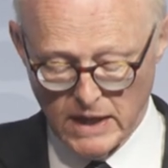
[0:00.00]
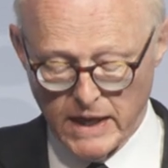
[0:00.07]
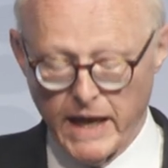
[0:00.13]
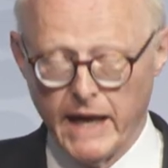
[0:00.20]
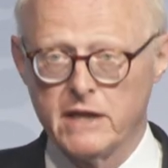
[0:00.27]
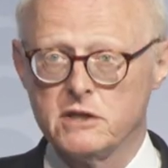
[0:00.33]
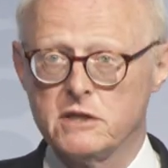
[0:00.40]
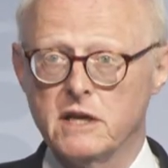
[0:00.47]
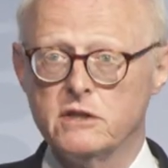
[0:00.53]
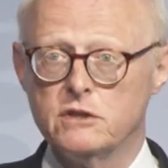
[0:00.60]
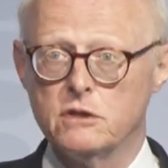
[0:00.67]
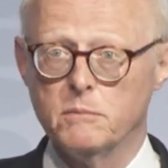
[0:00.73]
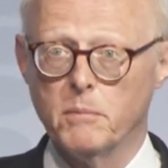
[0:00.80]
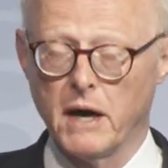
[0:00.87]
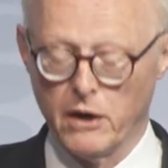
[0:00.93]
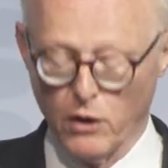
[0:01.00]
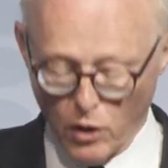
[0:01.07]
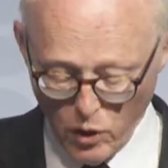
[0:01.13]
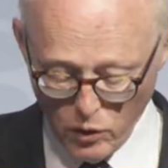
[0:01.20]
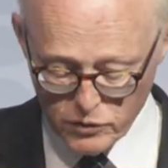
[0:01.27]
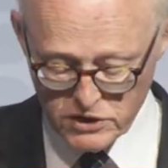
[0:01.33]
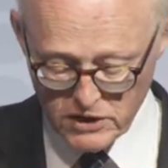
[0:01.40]
entered into by
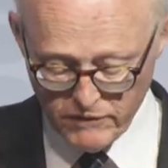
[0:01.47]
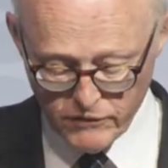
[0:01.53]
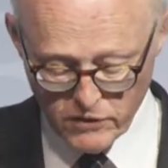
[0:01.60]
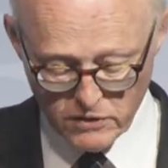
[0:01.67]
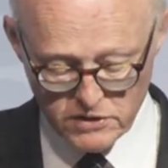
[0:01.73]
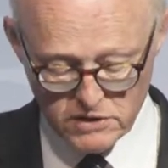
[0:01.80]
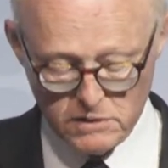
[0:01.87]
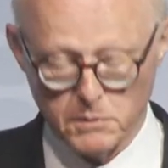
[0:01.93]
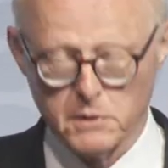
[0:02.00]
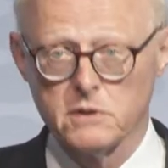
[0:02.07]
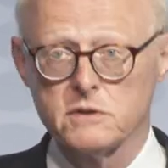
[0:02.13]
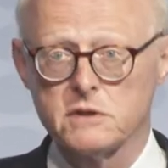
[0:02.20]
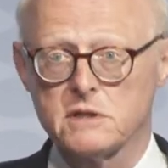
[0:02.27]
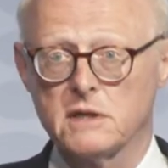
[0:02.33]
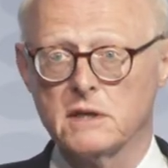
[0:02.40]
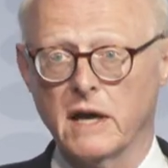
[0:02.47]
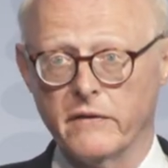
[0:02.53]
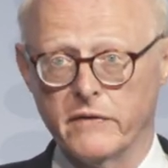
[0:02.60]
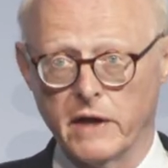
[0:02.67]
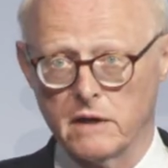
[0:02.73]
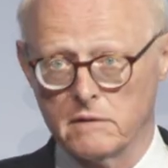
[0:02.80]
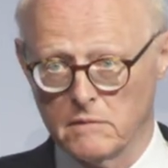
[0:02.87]
all chief constables and
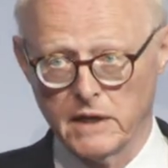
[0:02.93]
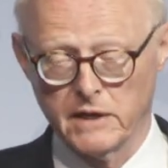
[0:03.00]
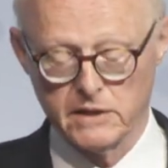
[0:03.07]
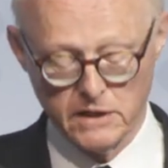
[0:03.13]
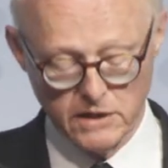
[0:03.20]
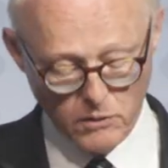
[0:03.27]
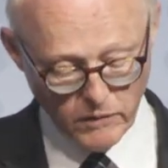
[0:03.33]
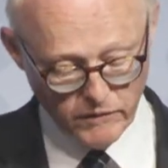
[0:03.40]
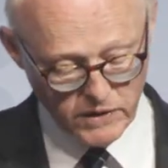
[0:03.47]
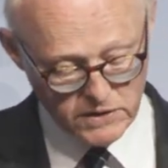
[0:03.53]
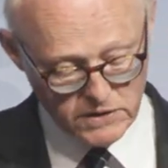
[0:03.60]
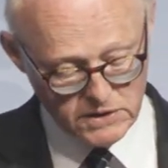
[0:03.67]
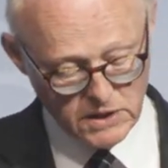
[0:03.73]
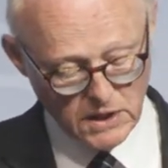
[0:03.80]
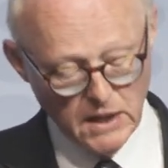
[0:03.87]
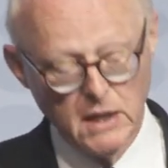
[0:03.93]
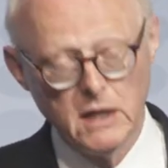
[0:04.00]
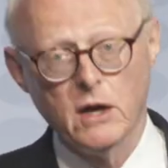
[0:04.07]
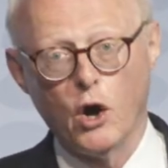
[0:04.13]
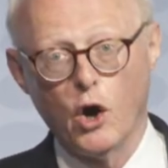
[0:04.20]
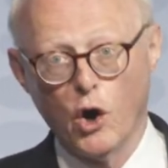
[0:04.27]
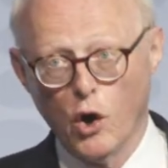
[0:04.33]
their London equivalents
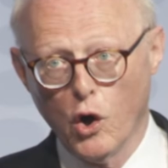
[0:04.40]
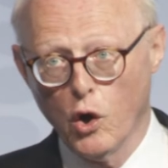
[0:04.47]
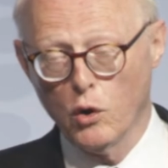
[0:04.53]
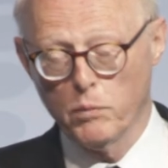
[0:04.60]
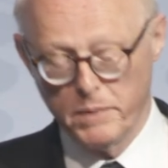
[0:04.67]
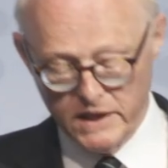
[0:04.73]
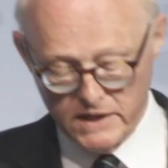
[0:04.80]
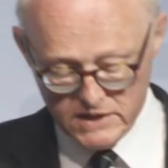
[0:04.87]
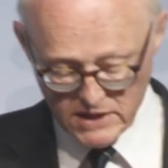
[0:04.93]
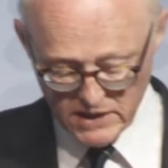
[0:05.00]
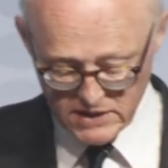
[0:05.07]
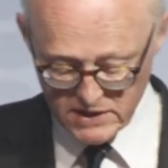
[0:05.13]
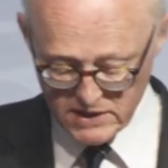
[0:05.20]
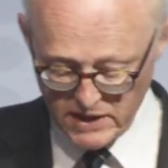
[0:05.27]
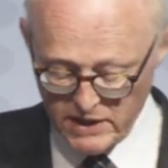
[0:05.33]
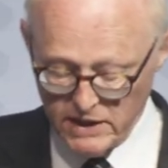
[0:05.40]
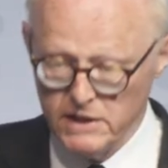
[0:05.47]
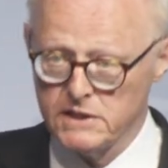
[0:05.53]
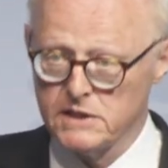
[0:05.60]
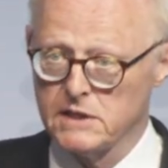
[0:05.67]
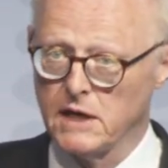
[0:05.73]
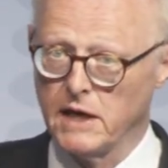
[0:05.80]
all
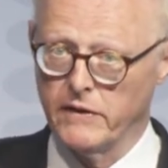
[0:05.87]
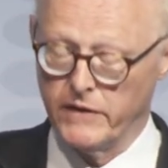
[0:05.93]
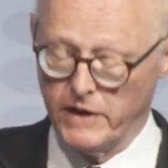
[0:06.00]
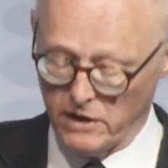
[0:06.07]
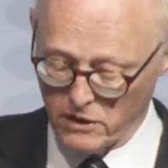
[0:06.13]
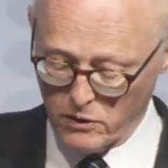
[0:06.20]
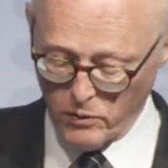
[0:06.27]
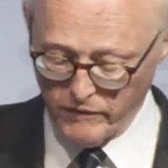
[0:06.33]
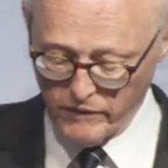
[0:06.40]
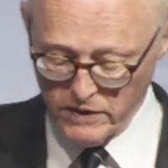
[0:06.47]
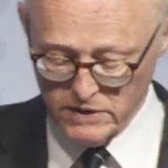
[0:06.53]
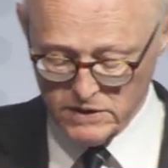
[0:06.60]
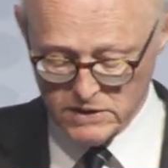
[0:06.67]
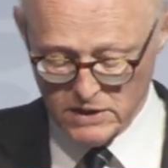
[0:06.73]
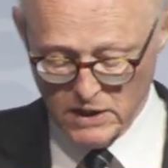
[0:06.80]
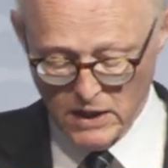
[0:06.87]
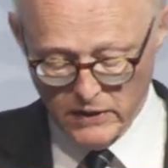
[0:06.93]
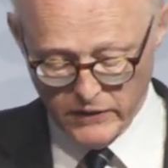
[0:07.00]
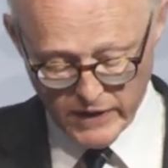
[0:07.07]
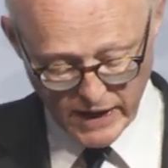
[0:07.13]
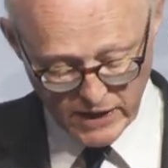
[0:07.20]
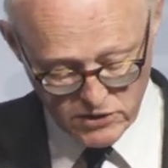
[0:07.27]
PCCs and their equivalents,
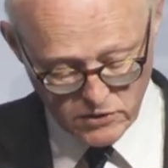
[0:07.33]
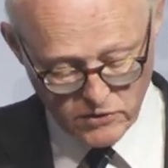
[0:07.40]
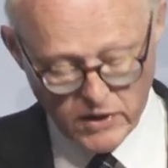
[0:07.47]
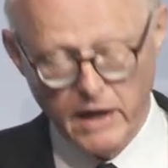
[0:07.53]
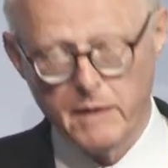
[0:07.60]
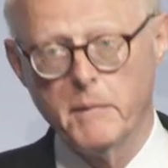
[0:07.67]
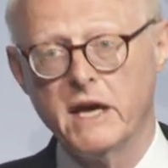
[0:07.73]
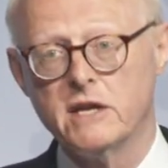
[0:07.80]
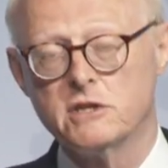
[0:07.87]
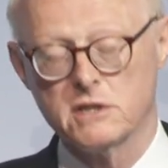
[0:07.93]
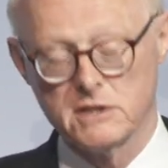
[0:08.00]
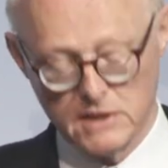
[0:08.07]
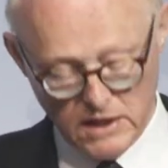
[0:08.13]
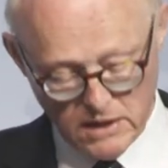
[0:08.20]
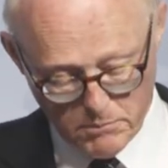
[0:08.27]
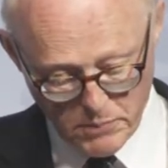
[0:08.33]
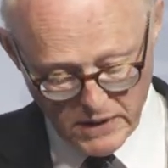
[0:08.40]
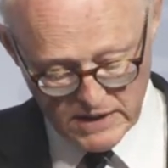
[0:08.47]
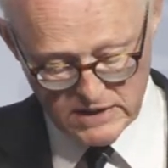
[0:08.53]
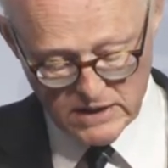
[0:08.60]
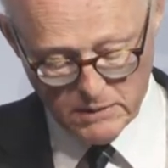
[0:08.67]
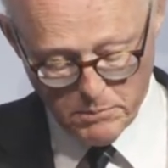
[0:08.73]
the National Crime Agency, the
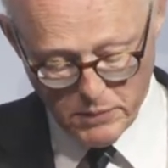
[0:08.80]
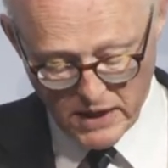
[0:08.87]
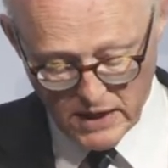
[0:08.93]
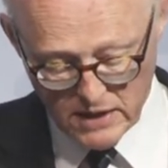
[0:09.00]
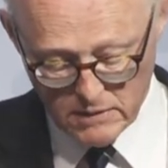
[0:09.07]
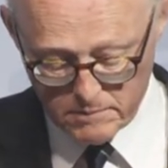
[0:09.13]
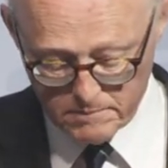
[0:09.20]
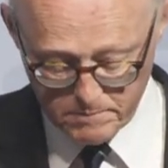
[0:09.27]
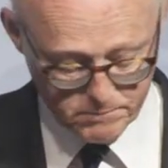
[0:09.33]
BTP, the